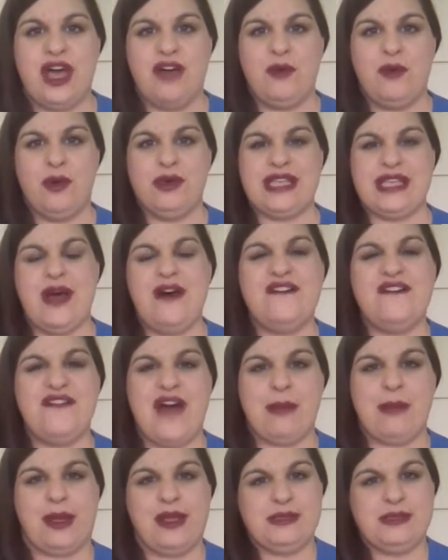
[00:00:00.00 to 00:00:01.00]
I'm always at
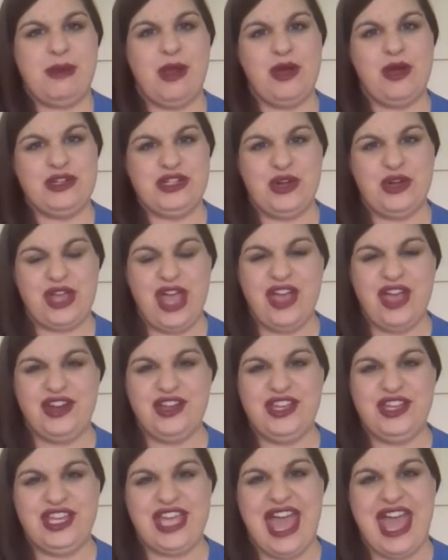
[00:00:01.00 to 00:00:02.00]

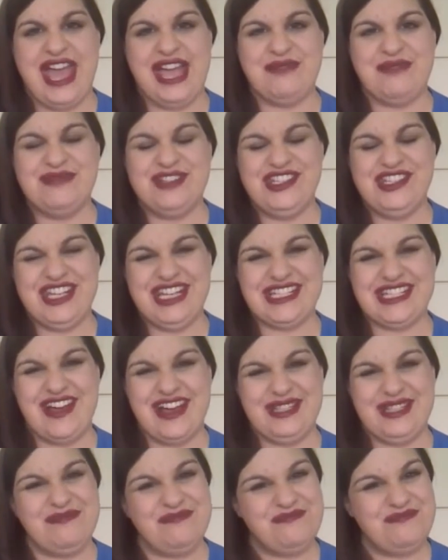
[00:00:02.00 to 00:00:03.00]
glambitiousblog.co.uk. Cheers
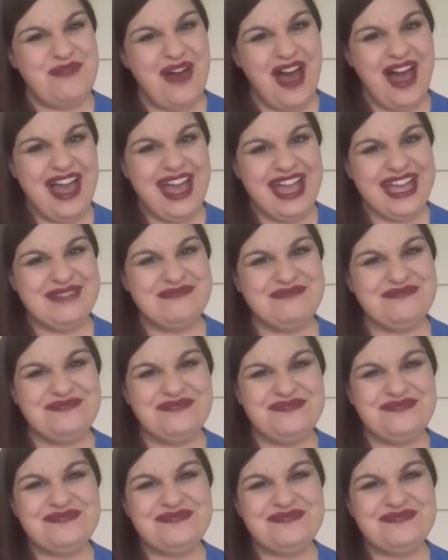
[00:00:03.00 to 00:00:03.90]
guys, bye!